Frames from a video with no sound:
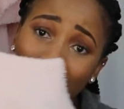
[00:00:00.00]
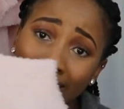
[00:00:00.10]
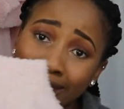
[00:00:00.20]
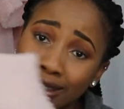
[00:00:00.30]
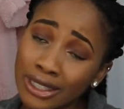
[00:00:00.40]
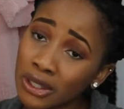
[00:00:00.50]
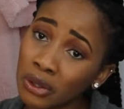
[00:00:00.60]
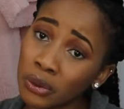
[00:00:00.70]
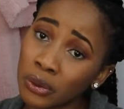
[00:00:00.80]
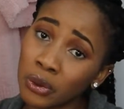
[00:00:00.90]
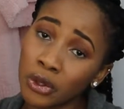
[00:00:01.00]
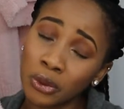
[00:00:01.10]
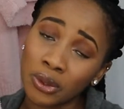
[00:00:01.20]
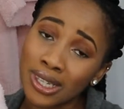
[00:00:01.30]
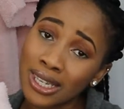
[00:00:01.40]
it's see-through.
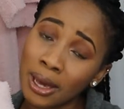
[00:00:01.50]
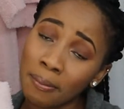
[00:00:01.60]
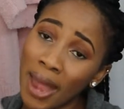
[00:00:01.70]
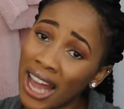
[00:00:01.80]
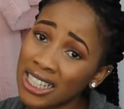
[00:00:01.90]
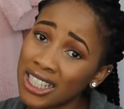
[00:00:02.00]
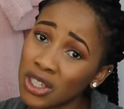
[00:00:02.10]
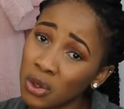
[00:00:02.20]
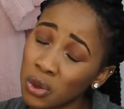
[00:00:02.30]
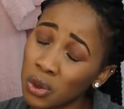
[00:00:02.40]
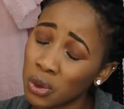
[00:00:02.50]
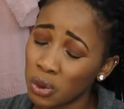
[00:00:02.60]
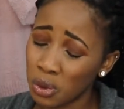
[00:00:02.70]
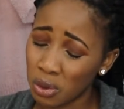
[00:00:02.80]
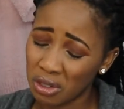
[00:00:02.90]
You will see a panty or
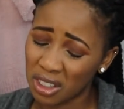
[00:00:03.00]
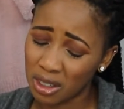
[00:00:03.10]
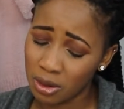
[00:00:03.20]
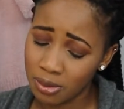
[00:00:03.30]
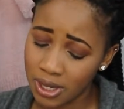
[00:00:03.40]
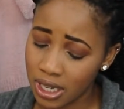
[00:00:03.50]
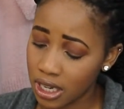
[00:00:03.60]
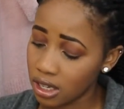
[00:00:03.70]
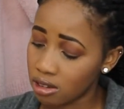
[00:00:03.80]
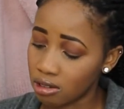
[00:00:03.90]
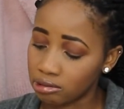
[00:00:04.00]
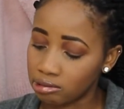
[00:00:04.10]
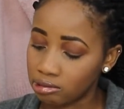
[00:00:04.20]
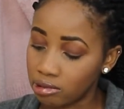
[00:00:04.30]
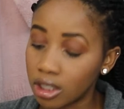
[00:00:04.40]
two, you know what I'm saying?
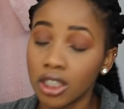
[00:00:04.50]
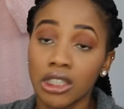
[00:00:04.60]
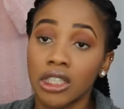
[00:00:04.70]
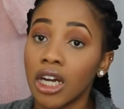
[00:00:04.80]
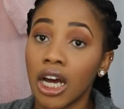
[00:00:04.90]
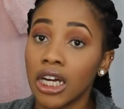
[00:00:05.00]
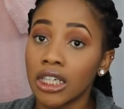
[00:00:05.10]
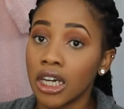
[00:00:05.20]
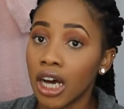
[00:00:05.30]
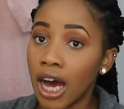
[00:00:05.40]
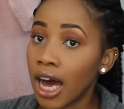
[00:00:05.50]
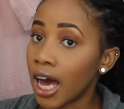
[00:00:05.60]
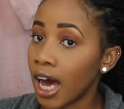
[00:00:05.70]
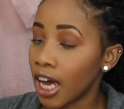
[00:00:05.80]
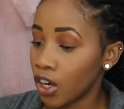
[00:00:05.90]
So
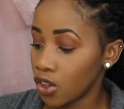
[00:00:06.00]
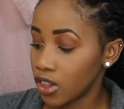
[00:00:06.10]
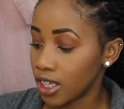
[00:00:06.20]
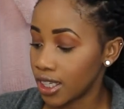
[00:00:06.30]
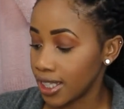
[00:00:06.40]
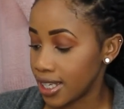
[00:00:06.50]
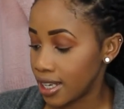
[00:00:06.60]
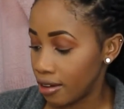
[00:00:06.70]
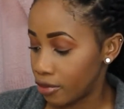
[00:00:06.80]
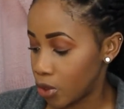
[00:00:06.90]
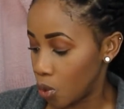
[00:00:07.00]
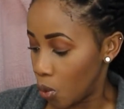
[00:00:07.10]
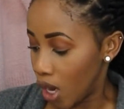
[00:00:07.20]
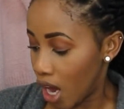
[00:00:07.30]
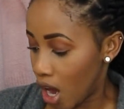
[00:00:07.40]
I don't think it's safe to
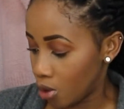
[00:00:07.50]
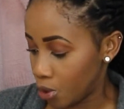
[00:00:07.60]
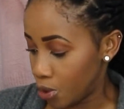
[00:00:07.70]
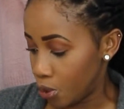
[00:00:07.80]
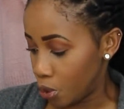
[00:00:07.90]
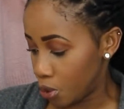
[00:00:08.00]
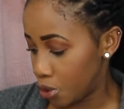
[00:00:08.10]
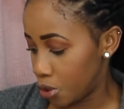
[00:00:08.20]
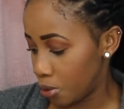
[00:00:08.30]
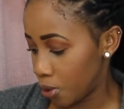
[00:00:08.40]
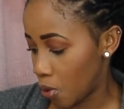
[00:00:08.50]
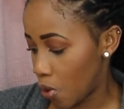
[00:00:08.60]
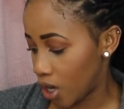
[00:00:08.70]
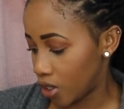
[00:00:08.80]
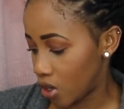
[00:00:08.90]
wear outdoors, to be
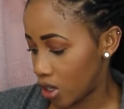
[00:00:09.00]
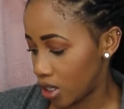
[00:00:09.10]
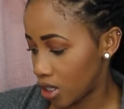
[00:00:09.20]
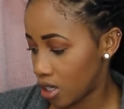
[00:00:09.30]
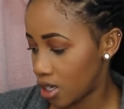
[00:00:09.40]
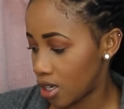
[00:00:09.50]
quite honest.